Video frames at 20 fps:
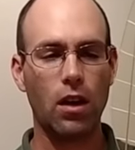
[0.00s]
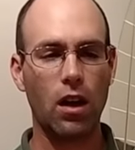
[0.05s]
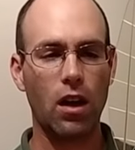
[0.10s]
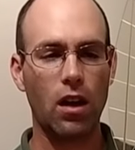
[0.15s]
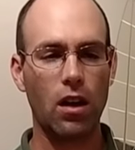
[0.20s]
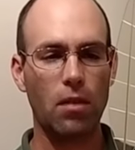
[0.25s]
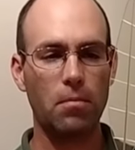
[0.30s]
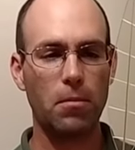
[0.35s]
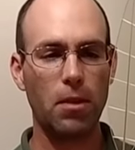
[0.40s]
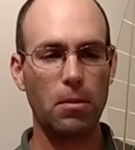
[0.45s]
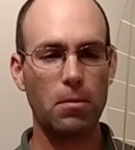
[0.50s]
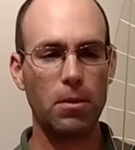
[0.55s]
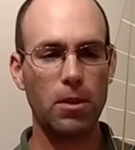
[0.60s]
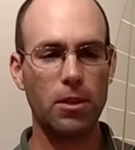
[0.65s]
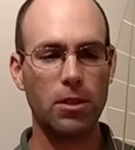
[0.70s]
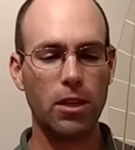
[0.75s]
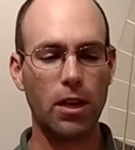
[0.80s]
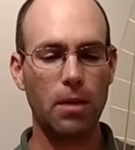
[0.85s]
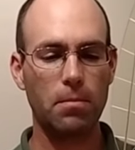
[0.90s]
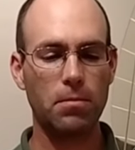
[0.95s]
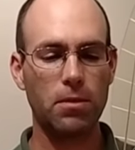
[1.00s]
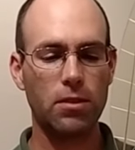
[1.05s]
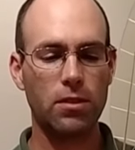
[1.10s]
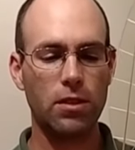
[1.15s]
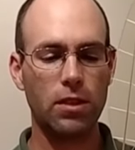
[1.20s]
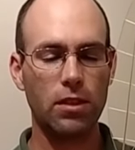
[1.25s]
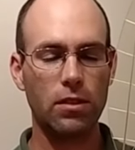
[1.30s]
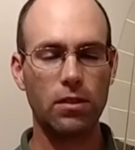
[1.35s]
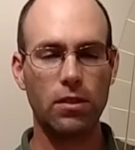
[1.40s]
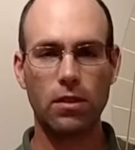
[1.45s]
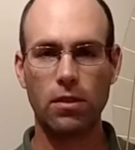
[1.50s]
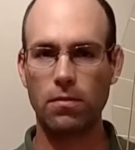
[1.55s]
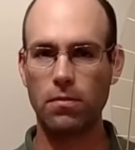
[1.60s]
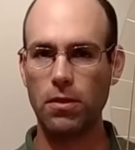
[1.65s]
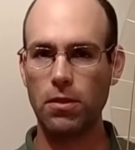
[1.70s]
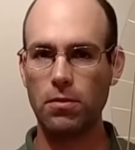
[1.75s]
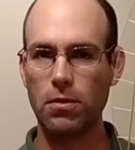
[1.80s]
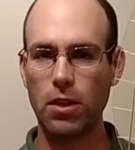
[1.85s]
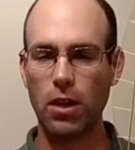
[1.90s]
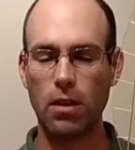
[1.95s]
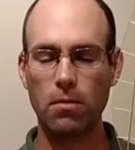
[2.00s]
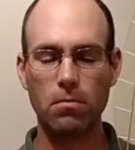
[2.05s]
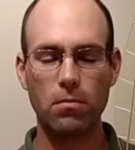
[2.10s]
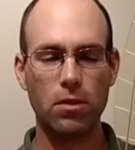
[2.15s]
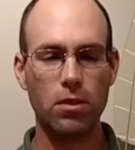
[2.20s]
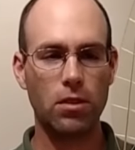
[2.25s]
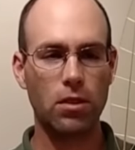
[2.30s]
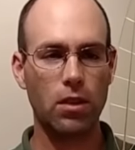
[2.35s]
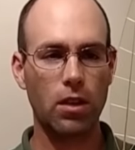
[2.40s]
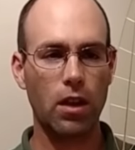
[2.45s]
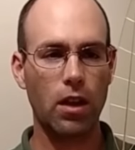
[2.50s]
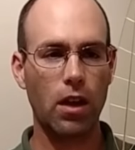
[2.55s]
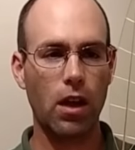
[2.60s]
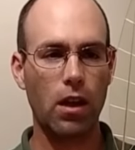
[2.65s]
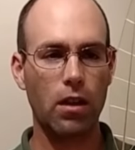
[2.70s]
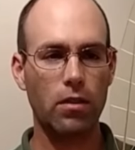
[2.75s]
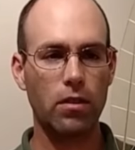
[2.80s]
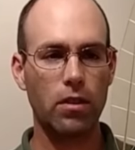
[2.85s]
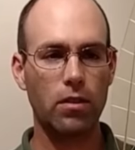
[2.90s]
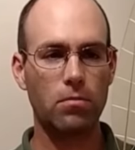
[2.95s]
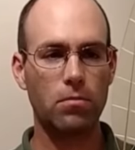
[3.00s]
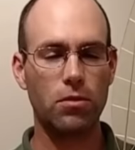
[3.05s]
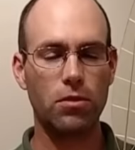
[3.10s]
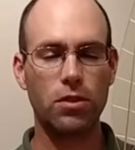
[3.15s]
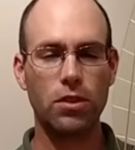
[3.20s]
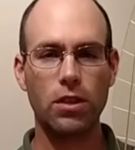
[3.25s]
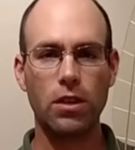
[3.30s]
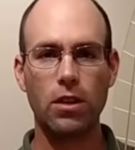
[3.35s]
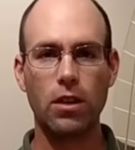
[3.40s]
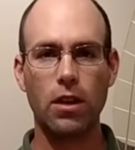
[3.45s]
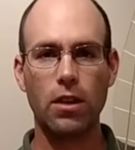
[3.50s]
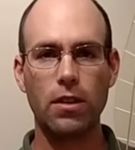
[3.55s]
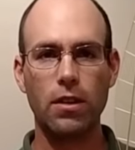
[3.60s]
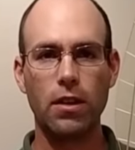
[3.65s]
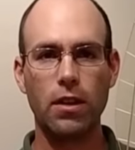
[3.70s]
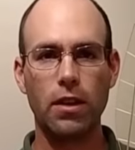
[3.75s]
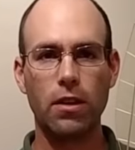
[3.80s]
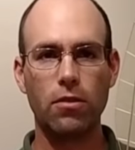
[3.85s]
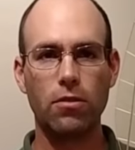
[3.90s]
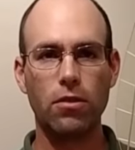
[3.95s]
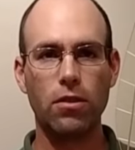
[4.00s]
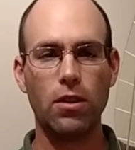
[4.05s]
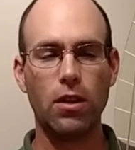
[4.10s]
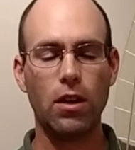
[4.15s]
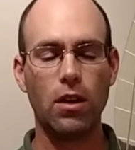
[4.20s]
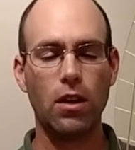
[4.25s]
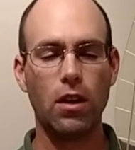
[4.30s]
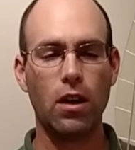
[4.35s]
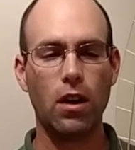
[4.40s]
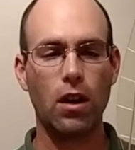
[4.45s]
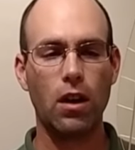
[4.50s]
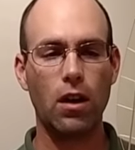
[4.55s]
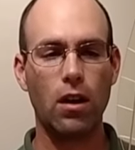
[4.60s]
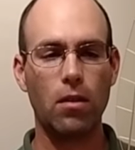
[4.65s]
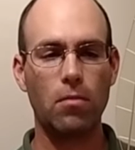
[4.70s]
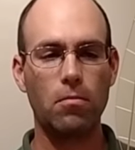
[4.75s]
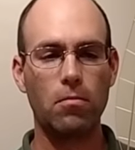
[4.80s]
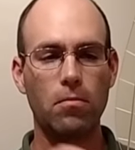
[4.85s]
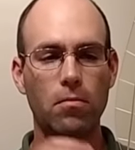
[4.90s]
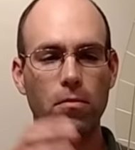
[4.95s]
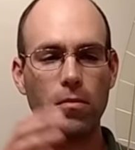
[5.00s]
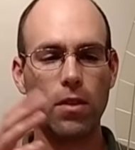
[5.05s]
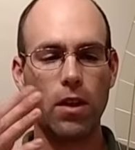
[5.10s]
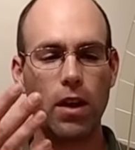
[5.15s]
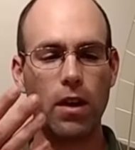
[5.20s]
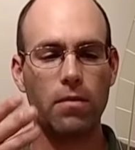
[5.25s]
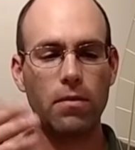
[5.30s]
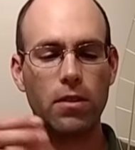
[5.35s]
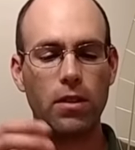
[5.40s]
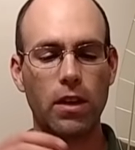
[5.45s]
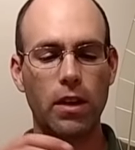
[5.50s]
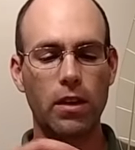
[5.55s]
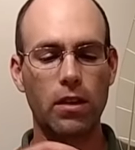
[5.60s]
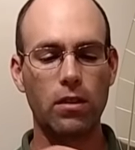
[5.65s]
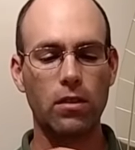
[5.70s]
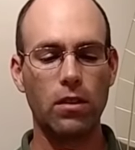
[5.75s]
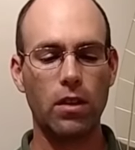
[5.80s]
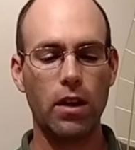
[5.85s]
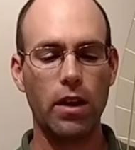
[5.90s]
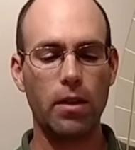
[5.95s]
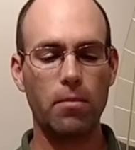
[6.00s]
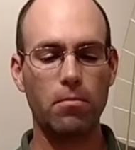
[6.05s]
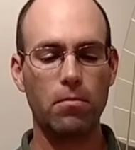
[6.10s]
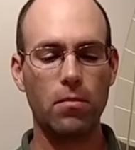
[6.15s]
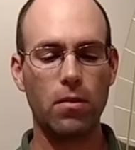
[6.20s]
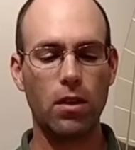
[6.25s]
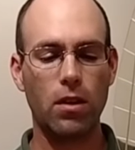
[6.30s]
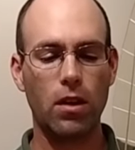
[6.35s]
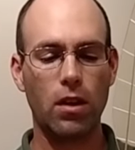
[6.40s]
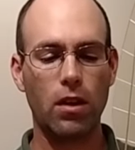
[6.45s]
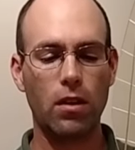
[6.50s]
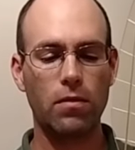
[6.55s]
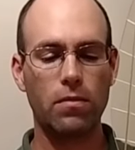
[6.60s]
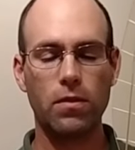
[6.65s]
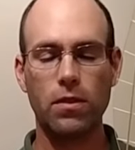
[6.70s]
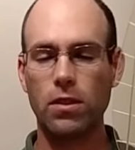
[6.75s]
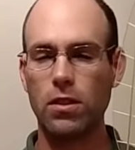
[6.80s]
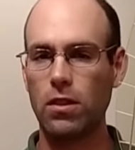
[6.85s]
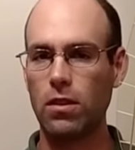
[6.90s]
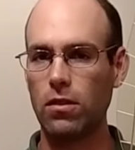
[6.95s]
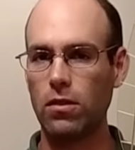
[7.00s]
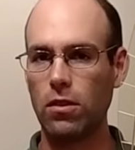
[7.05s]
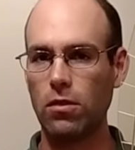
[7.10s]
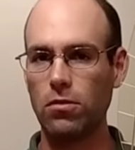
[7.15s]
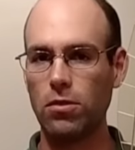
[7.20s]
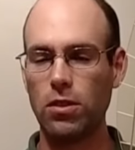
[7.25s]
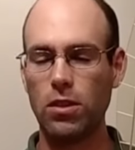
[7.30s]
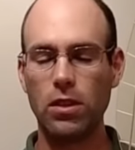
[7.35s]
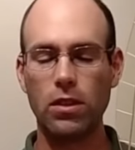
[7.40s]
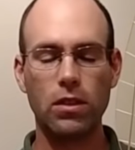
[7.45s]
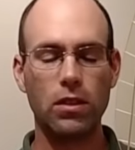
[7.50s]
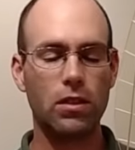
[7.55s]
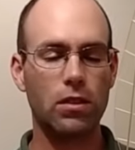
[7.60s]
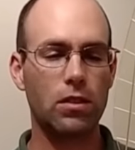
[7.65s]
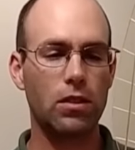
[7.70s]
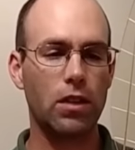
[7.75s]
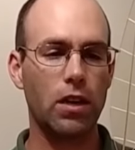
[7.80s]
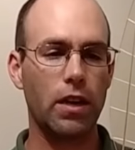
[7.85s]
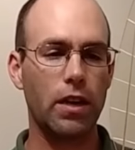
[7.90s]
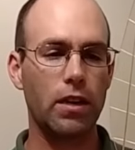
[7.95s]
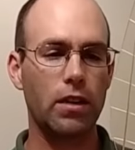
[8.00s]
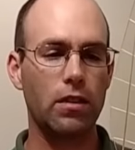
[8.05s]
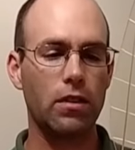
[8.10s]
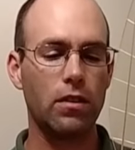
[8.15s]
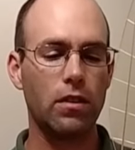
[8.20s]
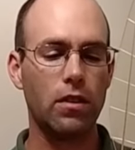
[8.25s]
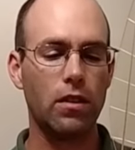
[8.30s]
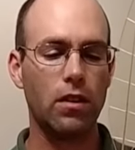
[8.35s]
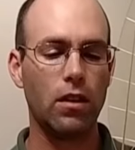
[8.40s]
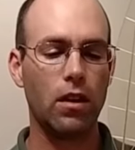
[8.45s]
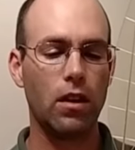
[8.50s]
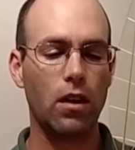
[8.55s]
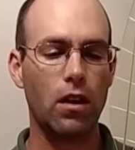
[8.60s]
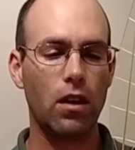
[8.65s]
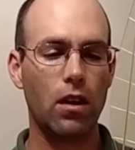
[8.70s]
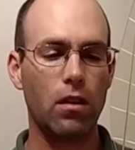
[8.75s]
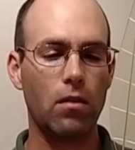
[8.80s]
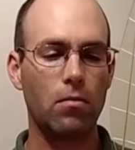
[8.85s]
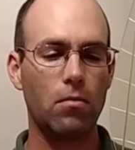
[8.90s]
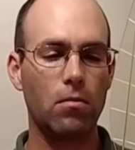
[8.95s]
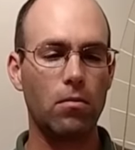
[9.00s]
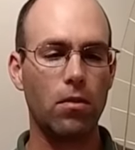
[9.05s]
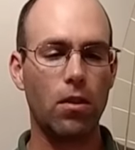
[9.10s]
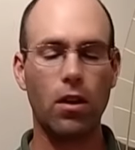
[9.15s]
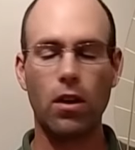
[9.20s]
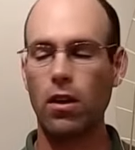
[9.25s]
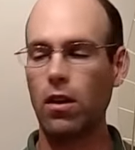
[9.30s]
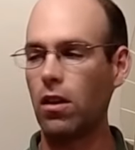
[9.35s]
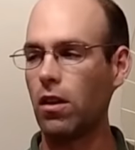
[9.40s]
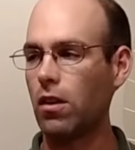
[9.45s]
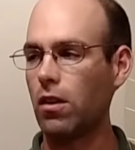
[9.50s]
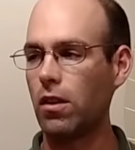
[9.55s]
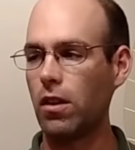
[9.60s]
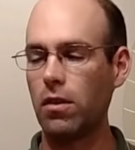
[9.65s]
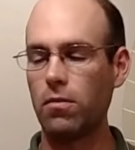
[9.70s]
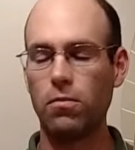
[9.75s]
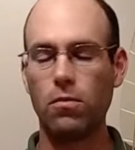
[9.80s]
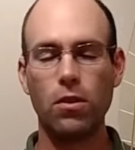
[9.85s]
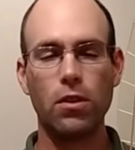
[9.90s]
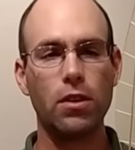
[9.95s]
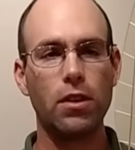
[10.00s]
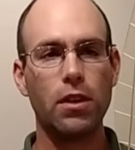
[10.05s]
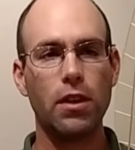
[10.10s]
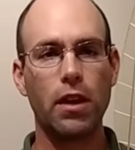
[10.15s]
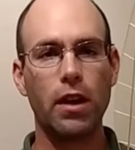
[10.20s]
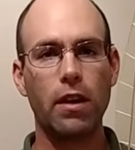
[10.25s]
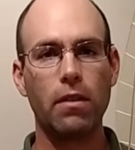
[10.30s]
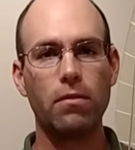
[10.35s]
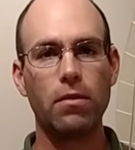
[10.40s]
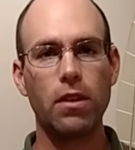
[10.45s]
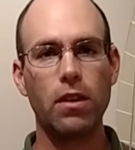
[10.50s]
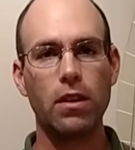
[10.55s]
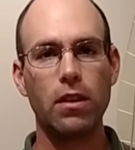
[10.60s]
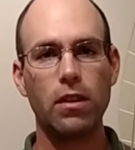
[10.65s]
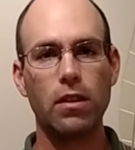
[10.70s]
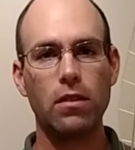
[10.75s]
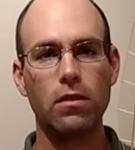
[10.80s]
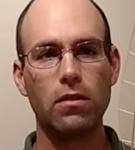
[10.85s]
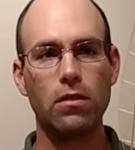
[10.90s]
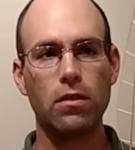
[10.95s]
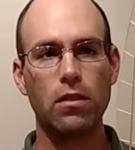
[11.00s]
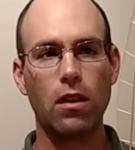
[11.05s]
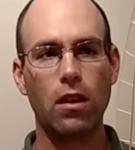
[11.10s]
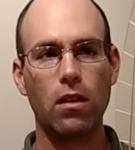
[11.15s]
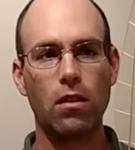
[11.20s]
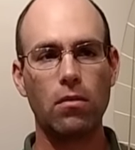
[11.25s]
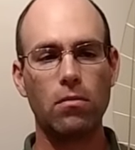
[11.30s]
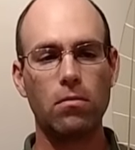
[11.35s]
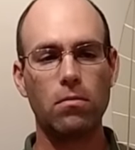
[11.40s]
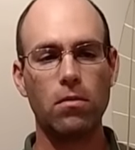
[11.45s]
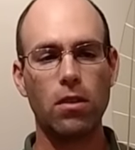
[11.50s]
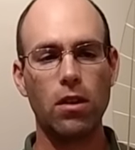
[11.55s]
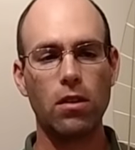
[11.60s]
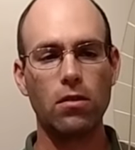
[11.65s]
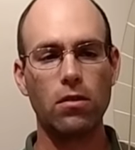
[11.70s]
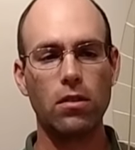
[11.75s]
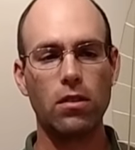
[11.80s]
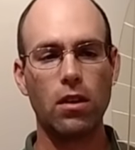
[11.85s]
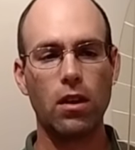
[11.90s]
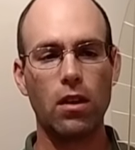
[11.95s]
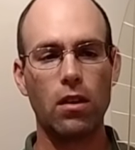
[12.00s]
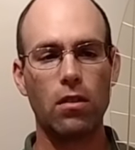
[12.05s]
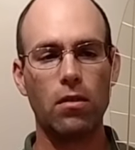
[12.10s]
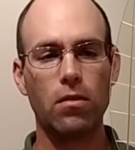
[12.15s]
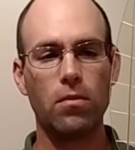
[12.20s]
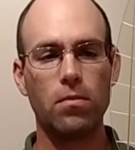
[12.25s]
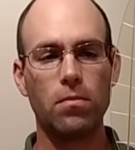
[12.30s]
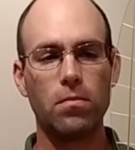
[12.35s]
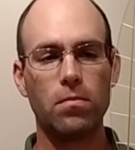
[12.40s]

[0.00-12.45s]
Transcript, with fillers: Uh, maybe tap the ceiling a few times and then proceed on down, um, having that climb, uh, if it's in a low ceiling site, um, on, on, an F1D, have that end uh, around uh,